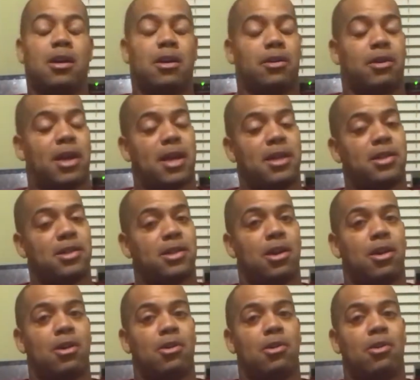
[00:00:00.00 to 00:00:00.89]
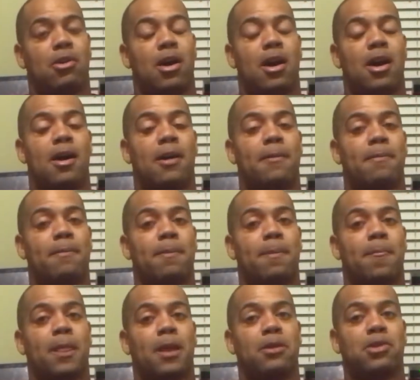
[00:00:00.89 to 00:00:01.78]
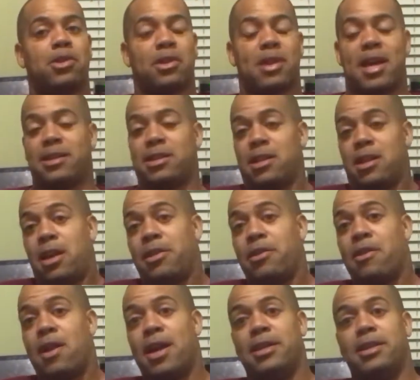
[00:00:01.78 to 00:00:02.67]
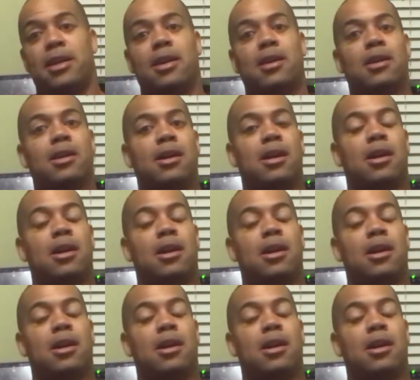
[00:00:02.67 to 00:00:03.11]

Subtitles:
Okay, so that's another idea.